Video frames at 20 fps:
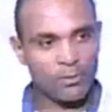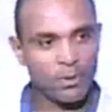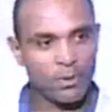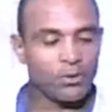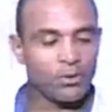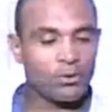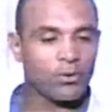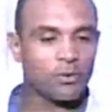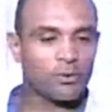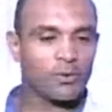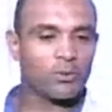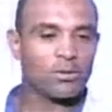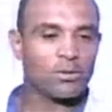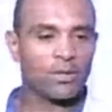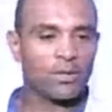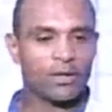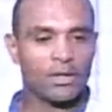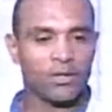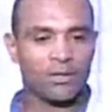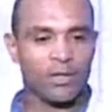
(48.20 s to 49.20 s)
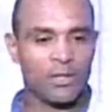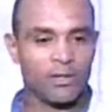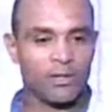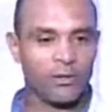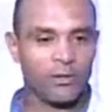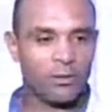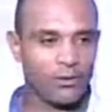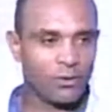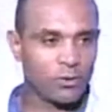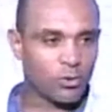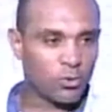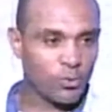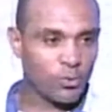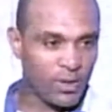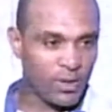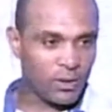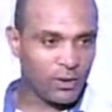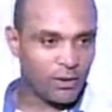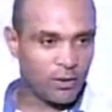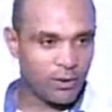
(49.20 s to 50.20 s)
because the title
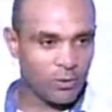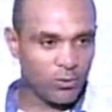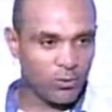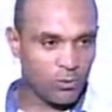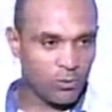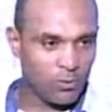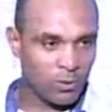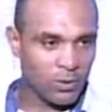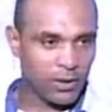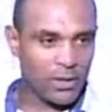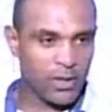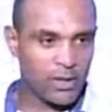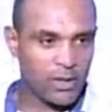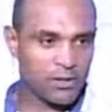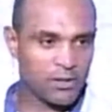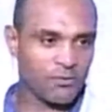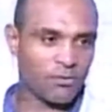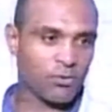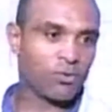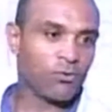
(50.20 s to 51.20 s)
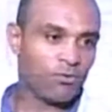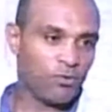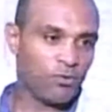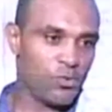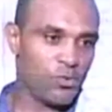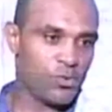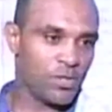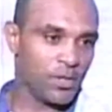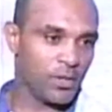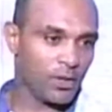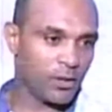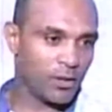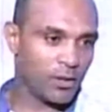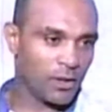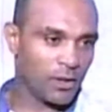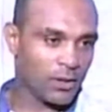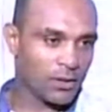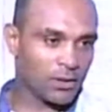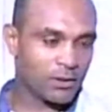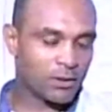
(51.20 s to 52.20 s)
queen only is confusing.
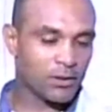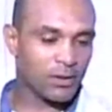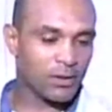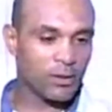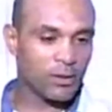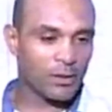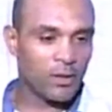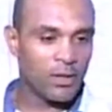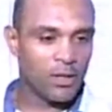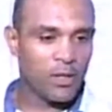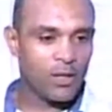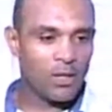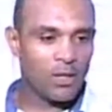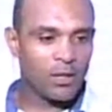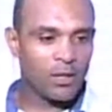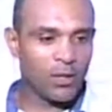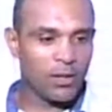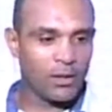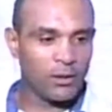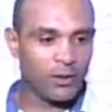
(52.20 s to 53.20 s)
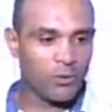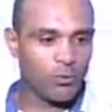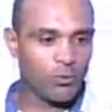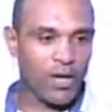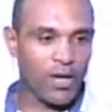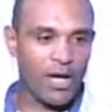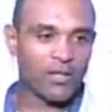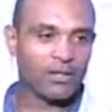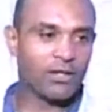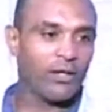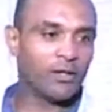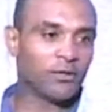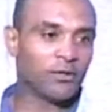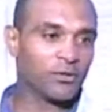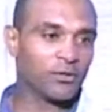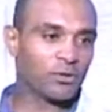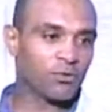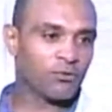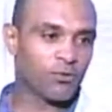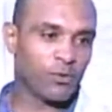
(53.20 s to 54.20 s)
It's we had
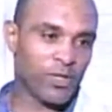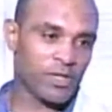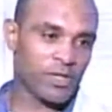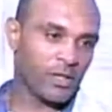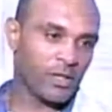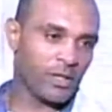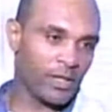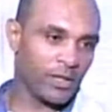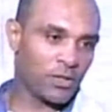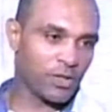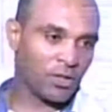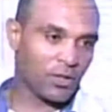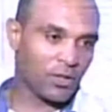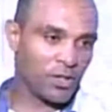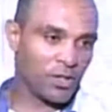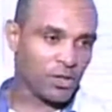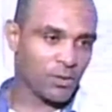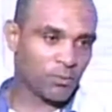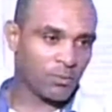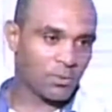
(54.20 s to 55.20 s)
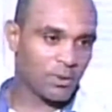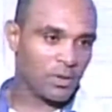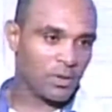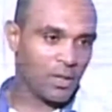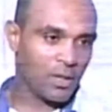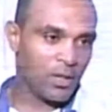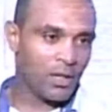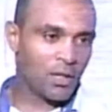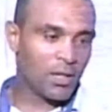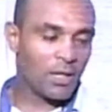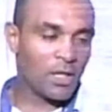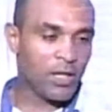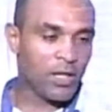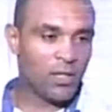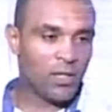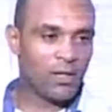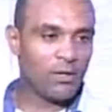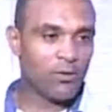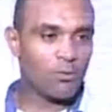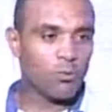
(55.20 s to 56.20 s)
hundreds of queens in ancient Egypt.
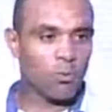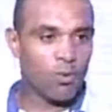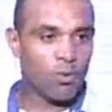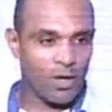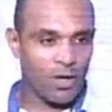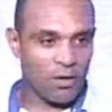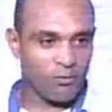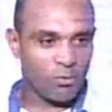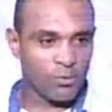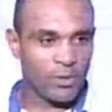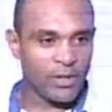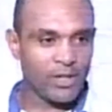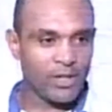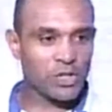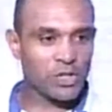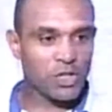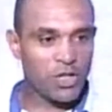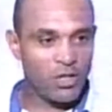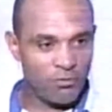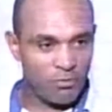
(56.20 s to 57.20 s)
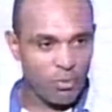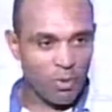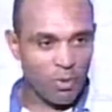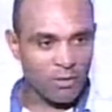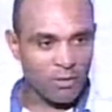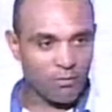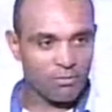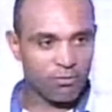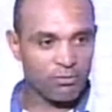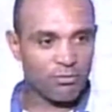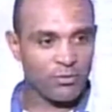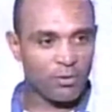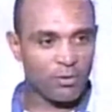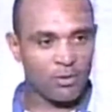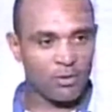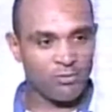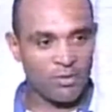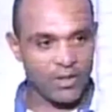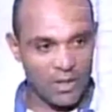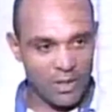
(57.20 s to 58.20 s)
Any wife or chief wife
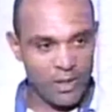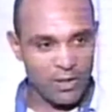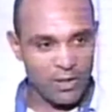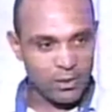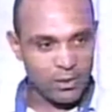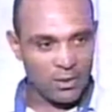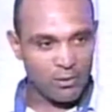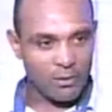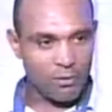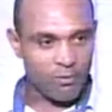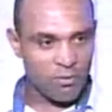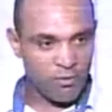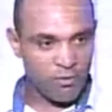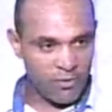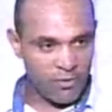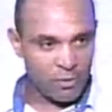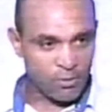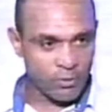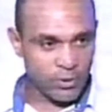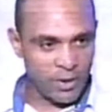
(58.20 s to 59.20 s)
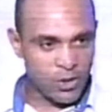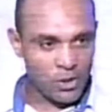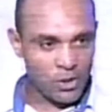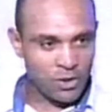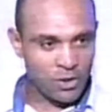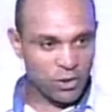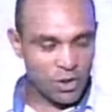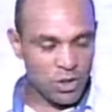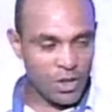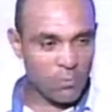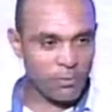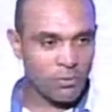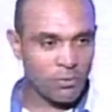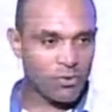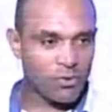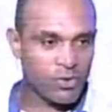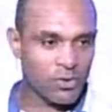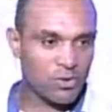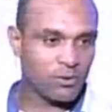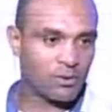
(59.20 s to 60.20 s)
of a king or a pharaoh in ancient Egypt
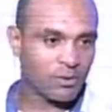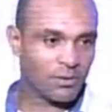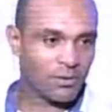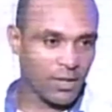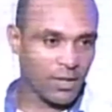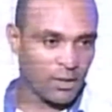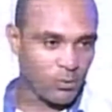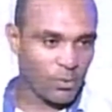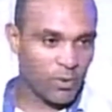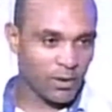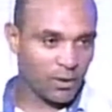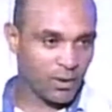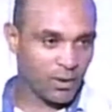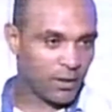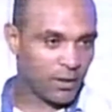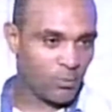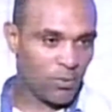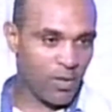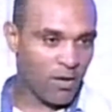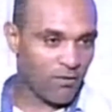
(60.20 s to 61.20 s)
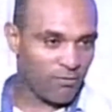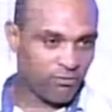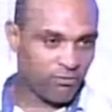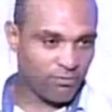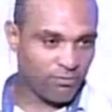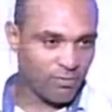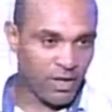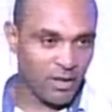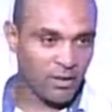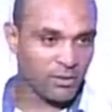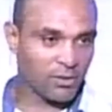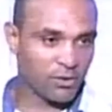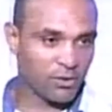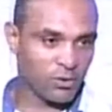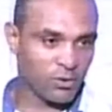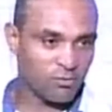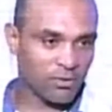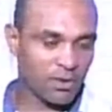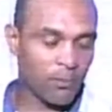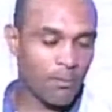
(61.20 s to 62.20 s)
considered a queen, and we have hundreds
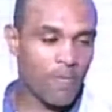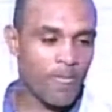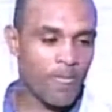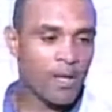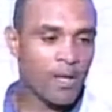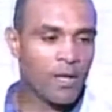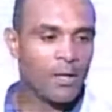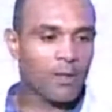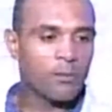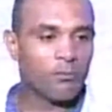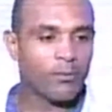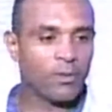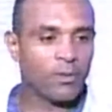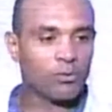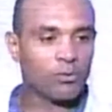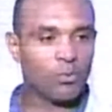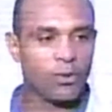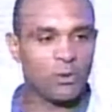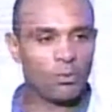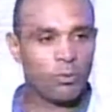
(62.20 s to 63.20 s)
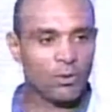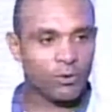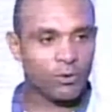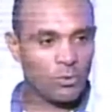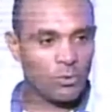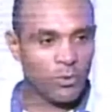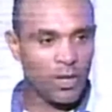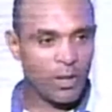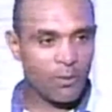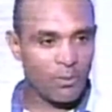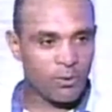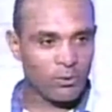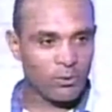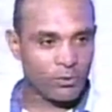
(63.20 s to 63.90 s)
of them. But what we are talking about